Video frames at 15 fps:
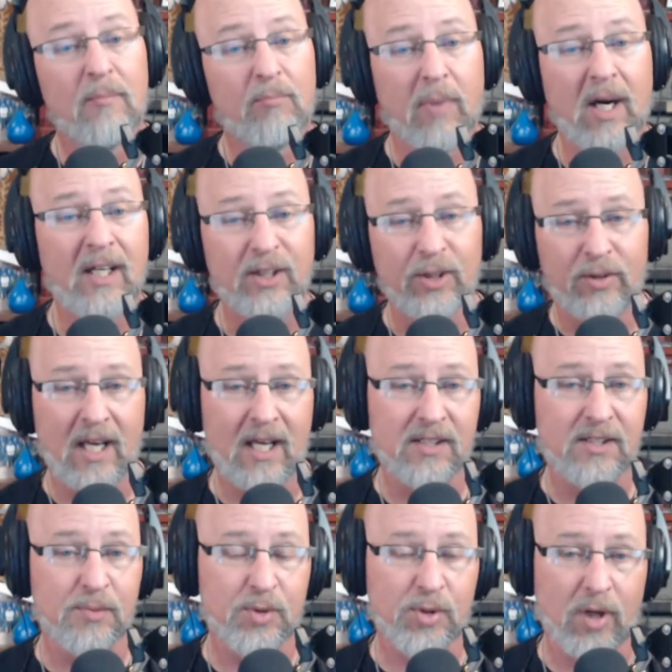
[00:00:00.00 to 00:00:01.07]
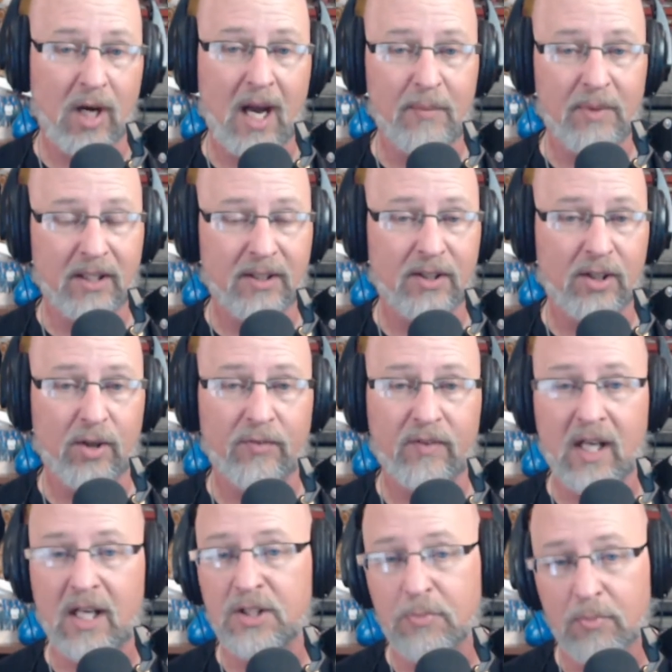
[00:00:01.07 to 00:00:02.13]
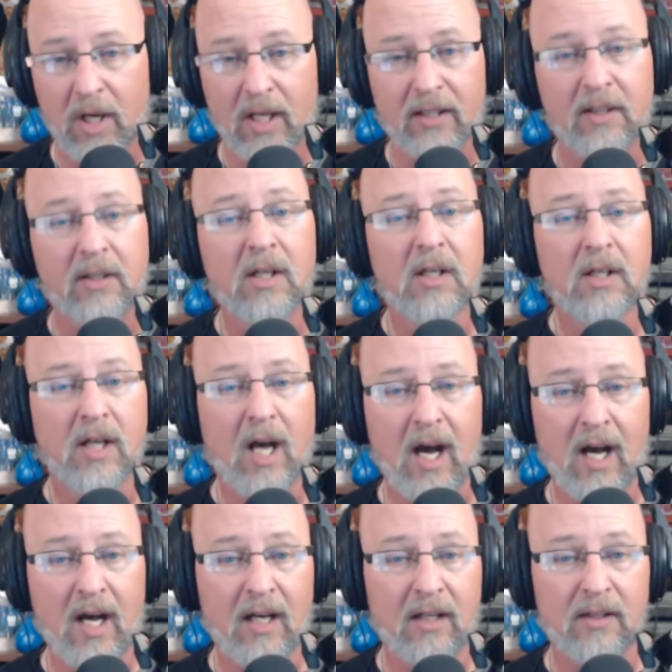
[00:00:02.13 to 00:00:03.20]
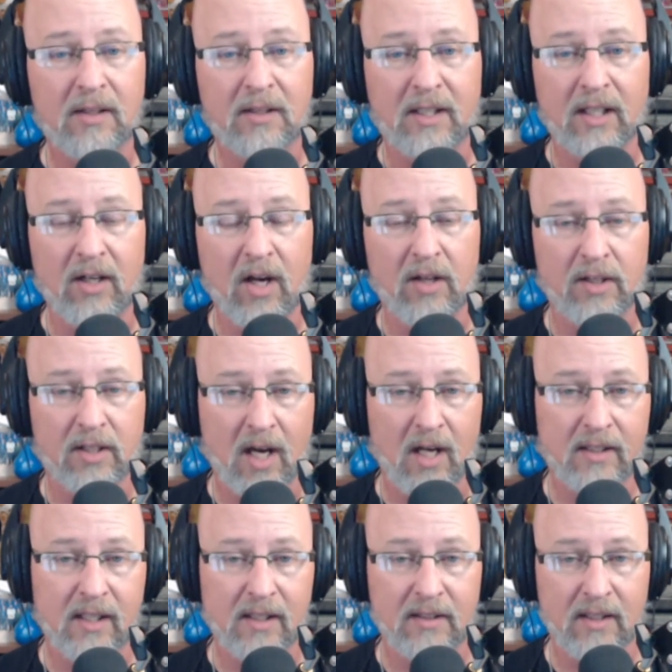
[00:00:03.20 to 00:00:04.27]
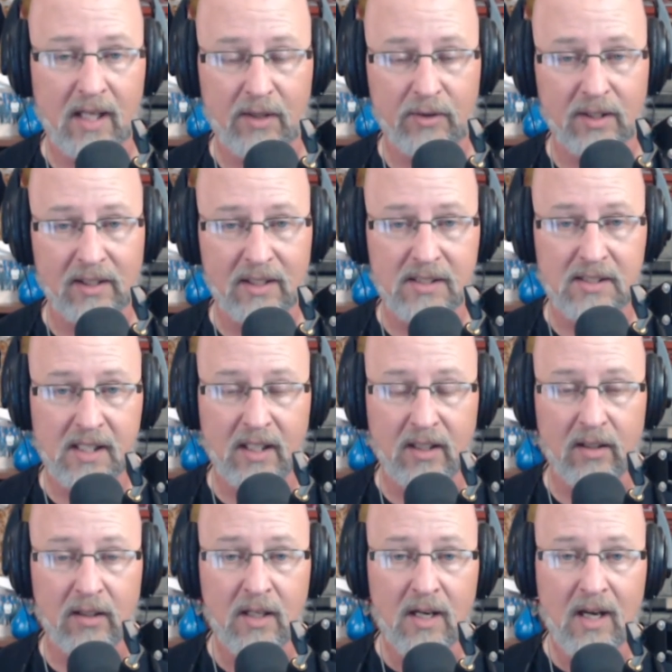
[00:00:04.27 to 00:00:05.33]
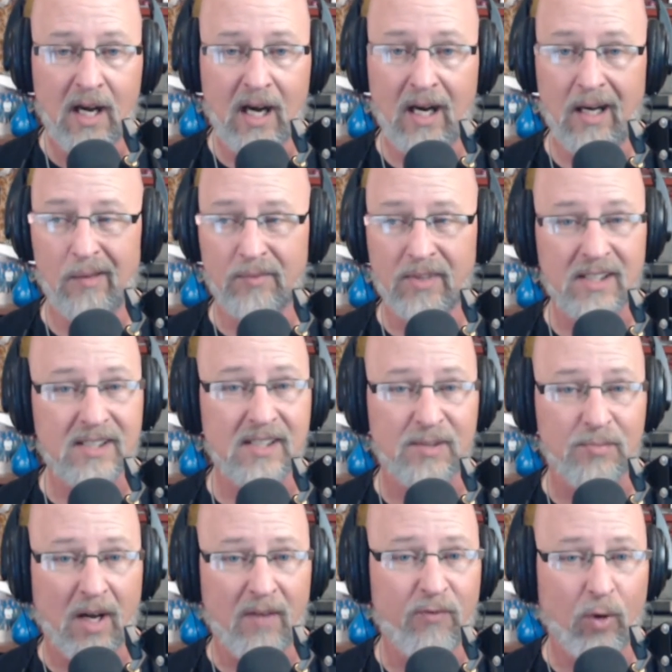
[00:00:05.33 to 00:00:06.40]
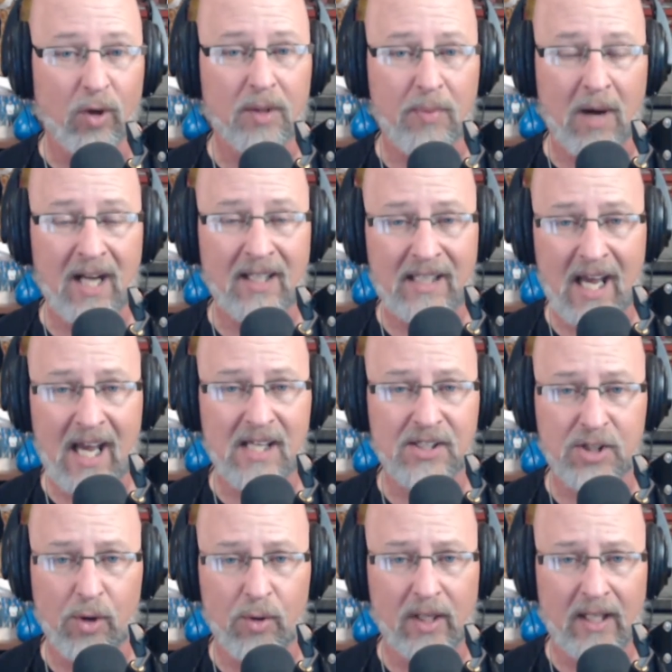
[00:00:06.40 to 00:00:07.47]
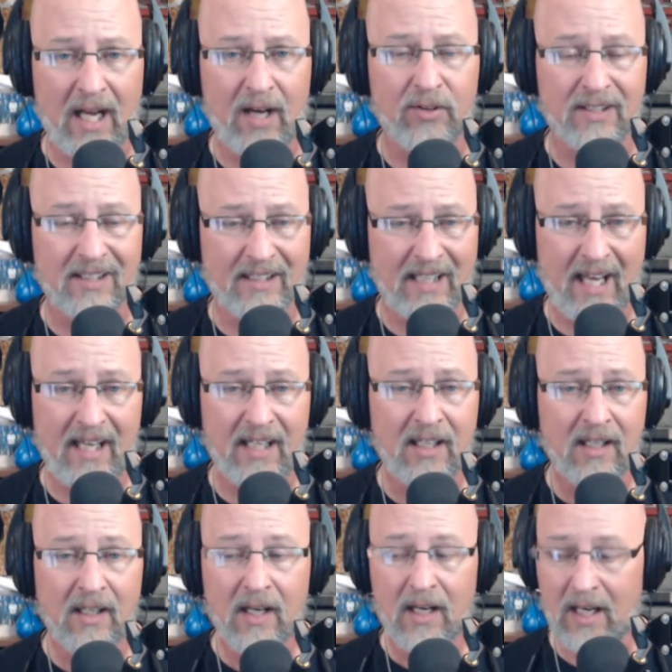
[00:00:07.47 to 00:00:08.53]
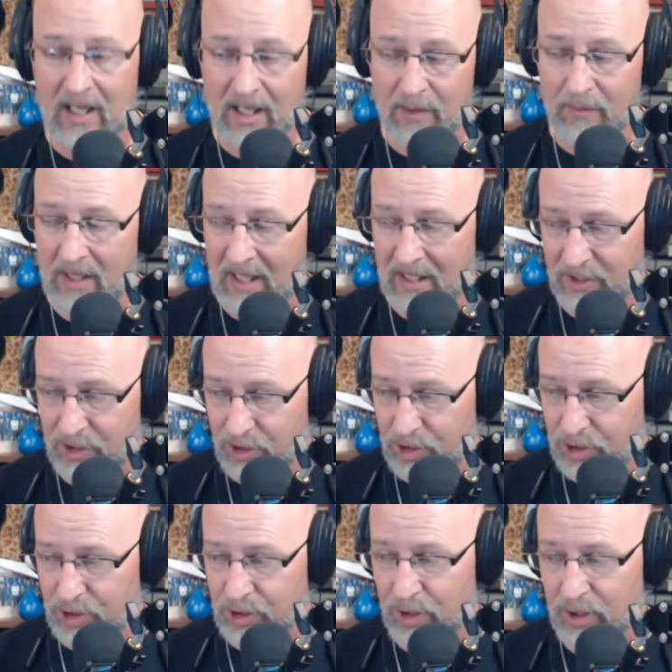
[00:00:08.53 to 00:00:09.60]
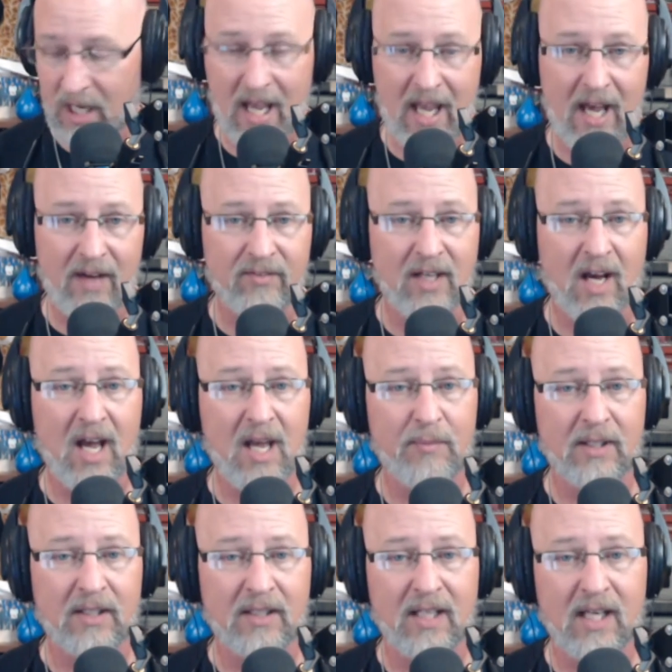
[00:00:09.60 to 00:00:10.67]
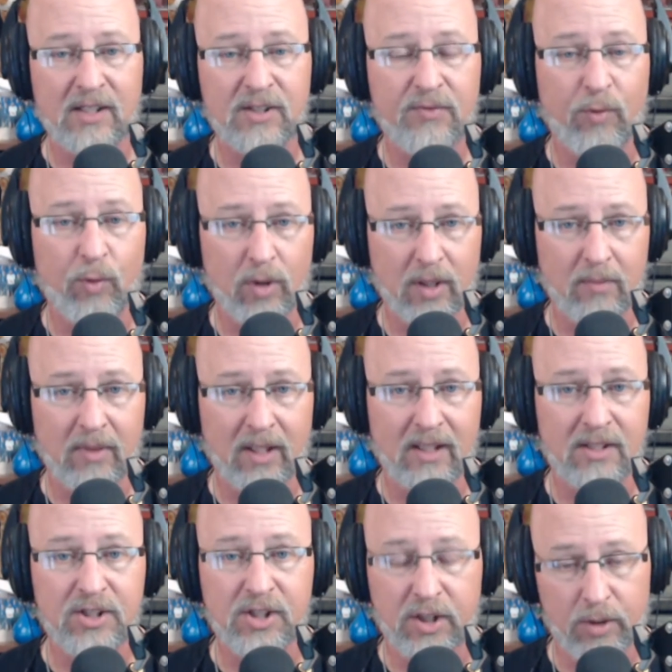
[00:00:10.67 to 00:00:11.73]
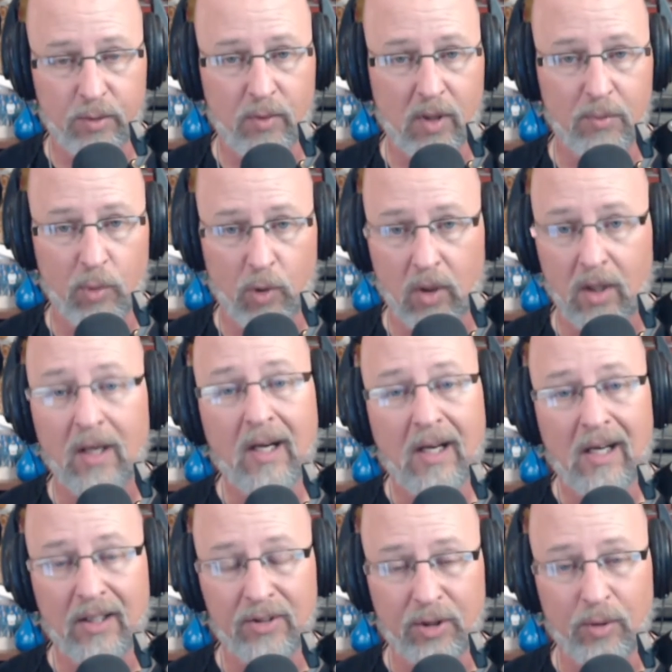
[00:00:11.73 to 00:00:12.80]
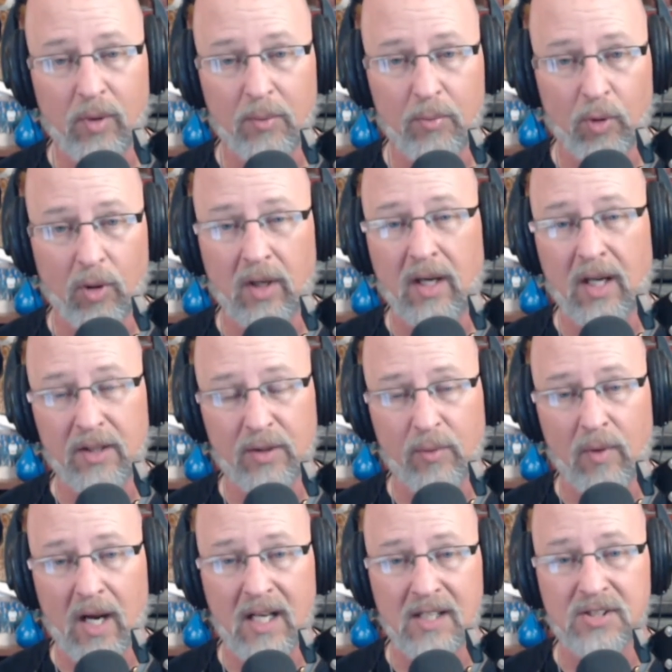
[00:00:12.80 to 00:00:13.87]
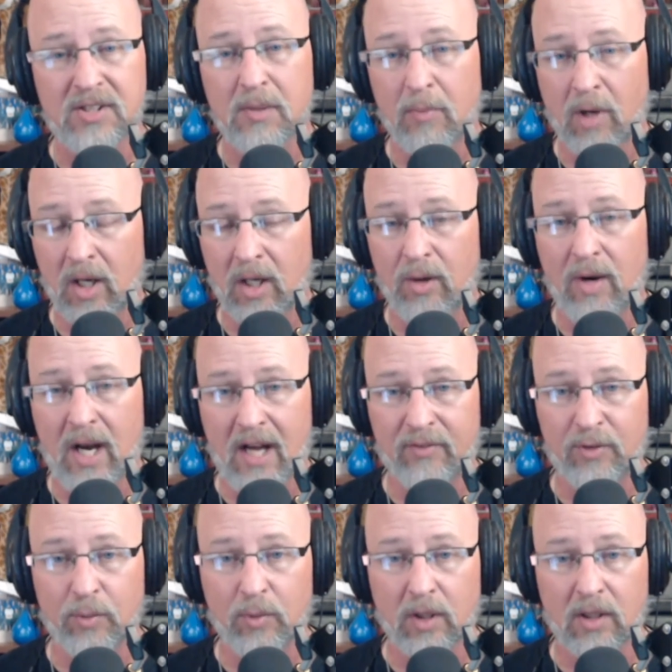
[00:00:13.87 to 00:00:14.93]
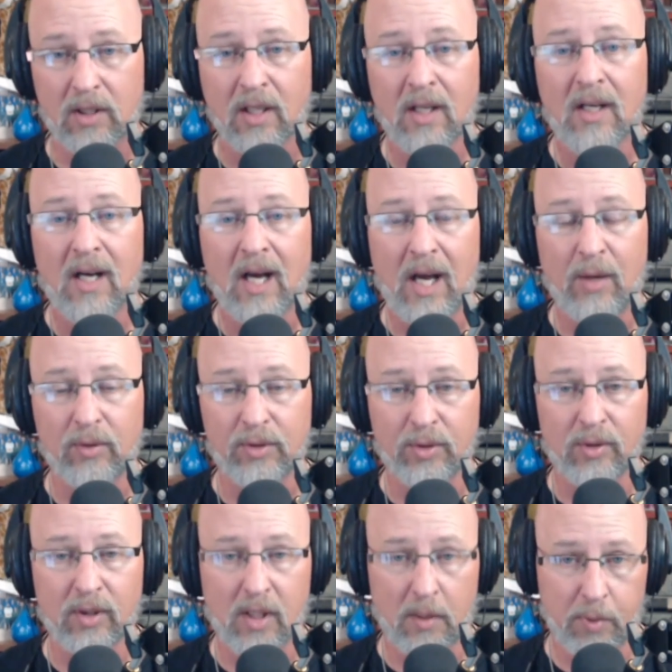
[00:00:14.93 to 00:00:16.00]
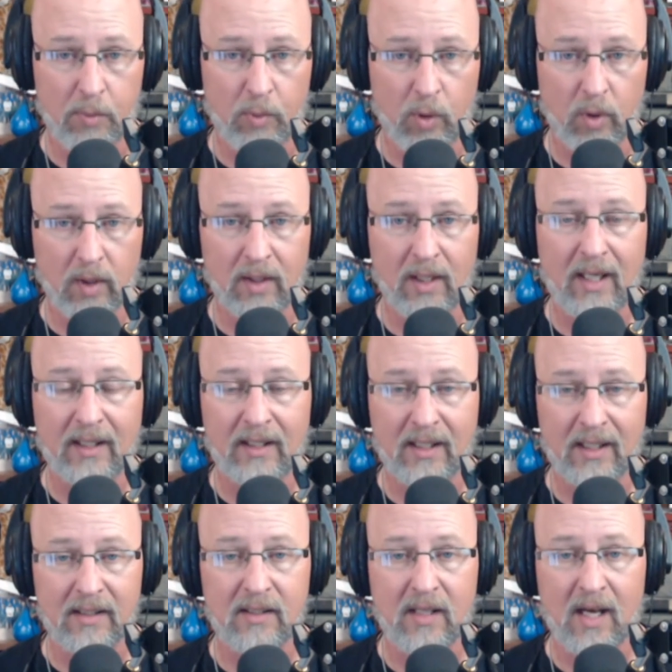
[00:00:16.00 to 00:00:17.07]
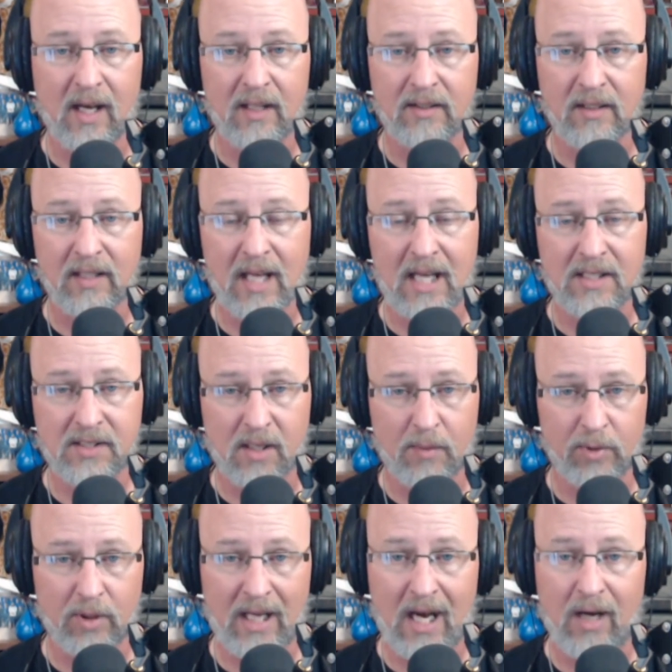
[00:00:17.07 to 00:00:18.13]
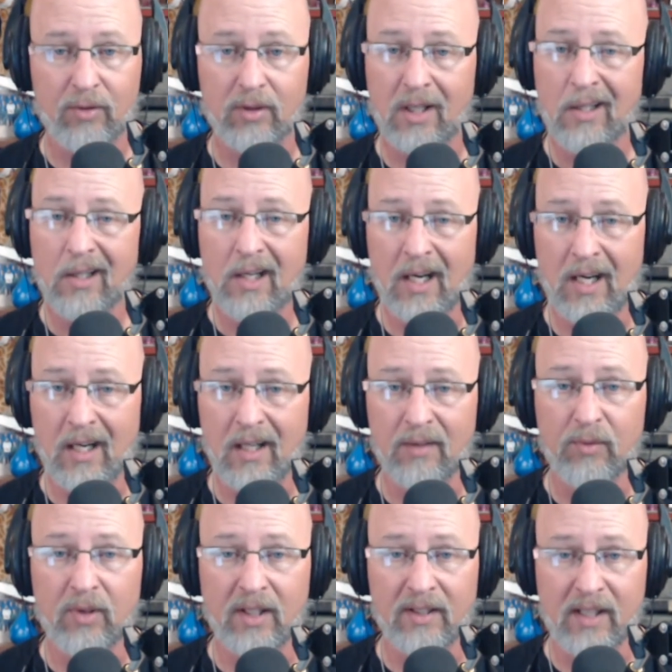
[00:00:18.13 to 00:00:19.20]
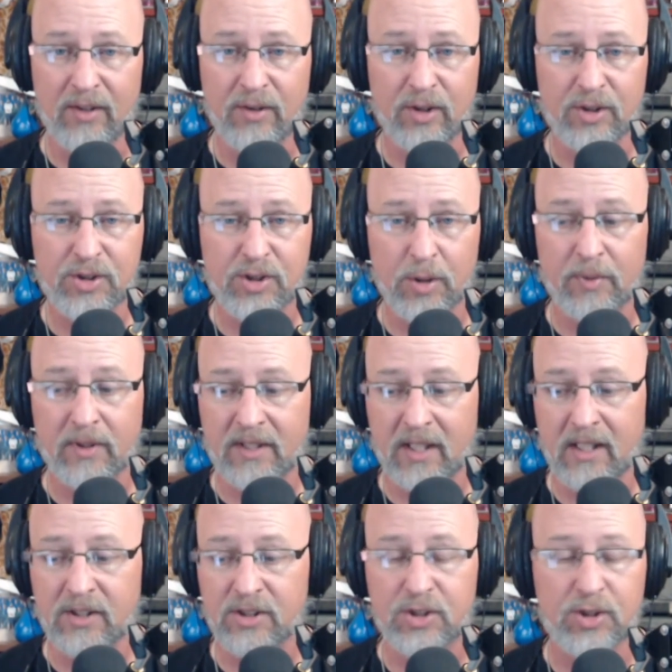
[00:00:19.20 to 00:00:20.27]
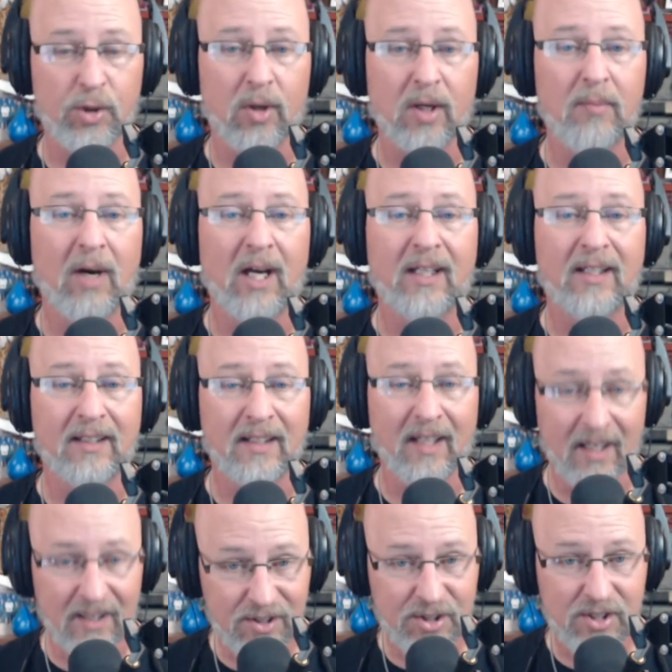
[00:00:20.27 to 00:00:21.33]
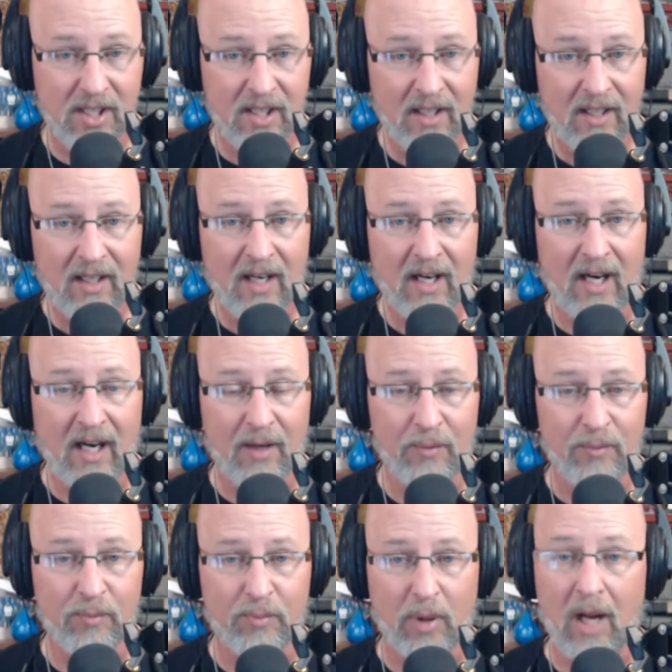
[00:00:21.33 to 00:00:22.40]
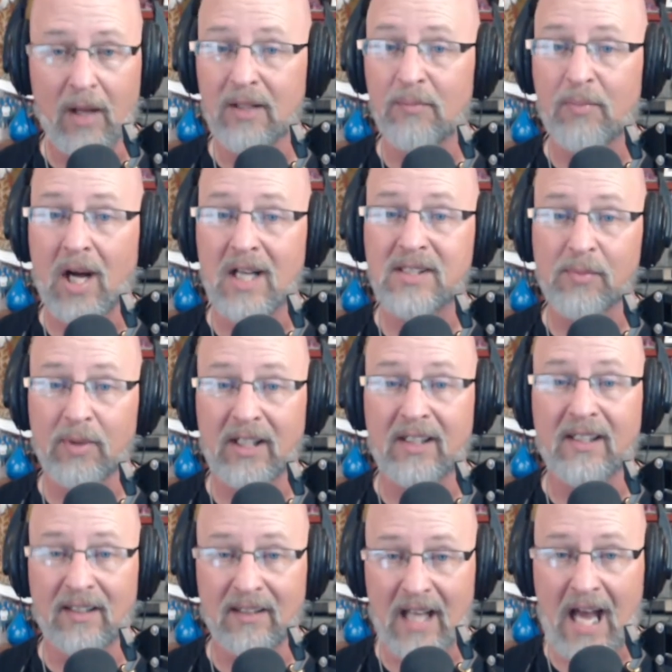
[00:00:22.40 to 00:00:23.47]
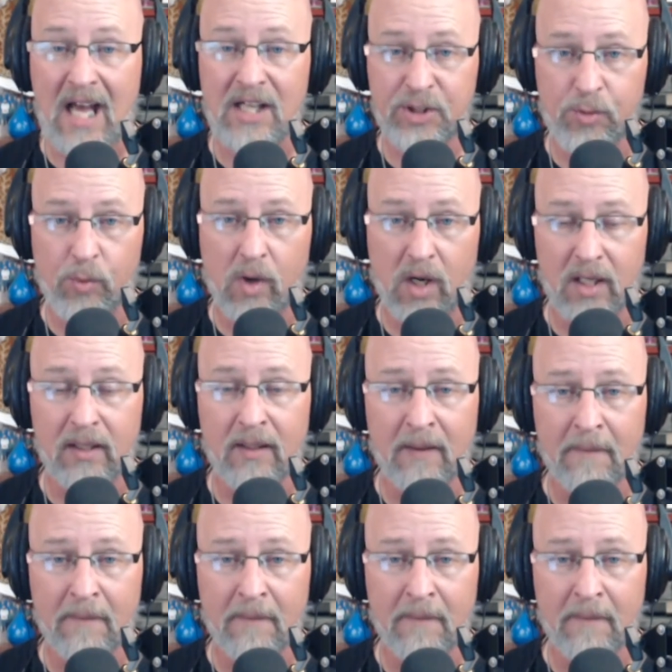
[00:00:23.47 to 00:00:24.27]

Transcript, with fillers: But you can subscribe, hit the notification button, uh, get all the content that I release here. Um, this is my fourth podcast going out today, um, and should I have time in the next 40 minutes to do one more, I'll do one more. Otherwise, tomorrow after work, I will do a couple more and get uh, the last couple out. Uh, another stupid things Jory Micah does um, pro- possibly the last one